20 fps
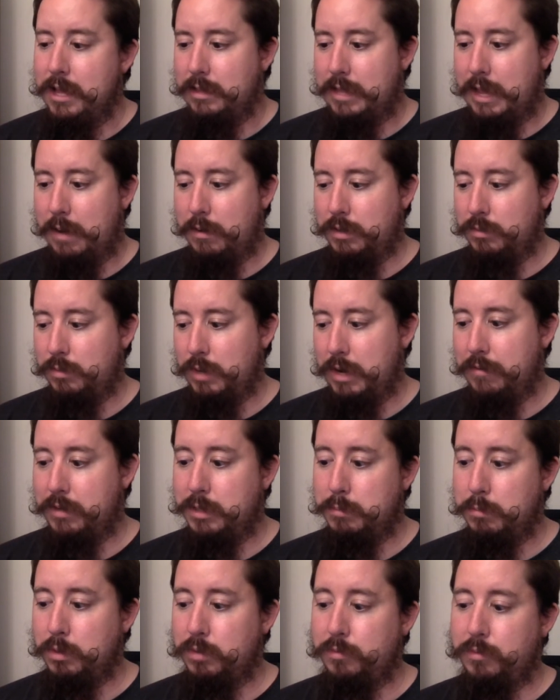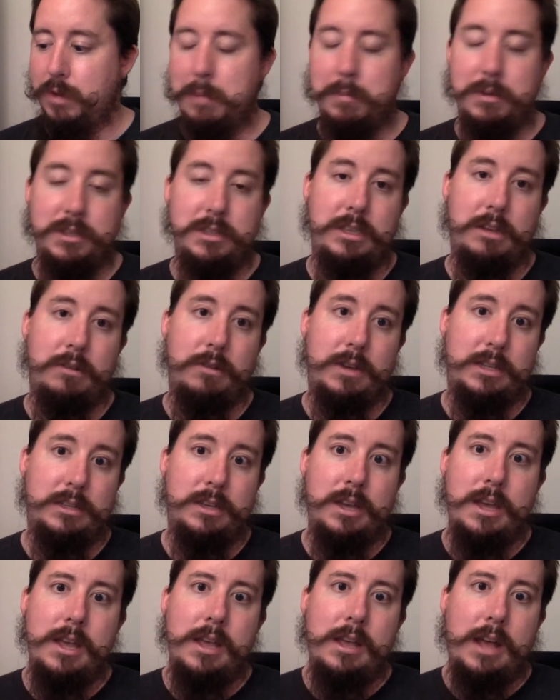That was one of his most famous
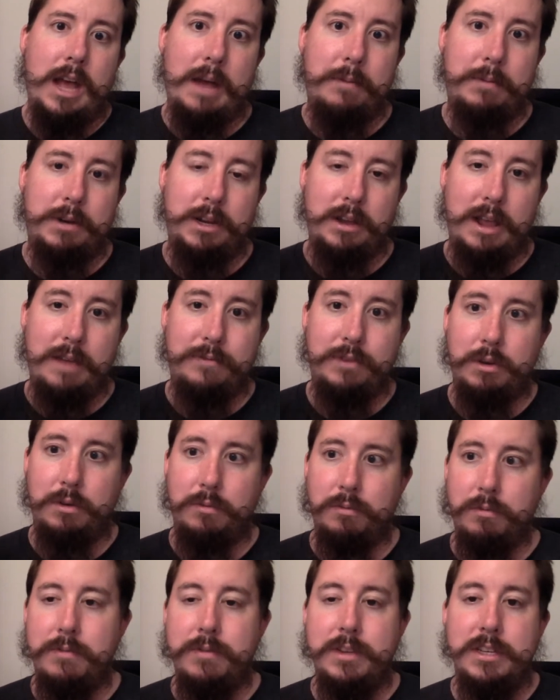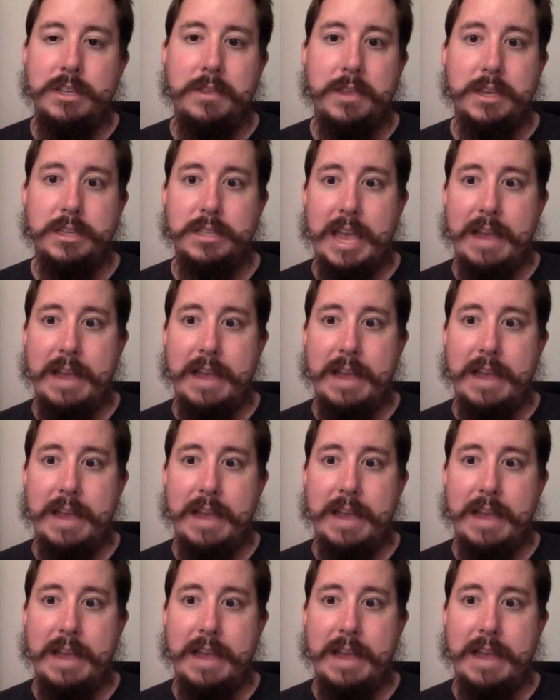theories. I'm going to have to revisit this.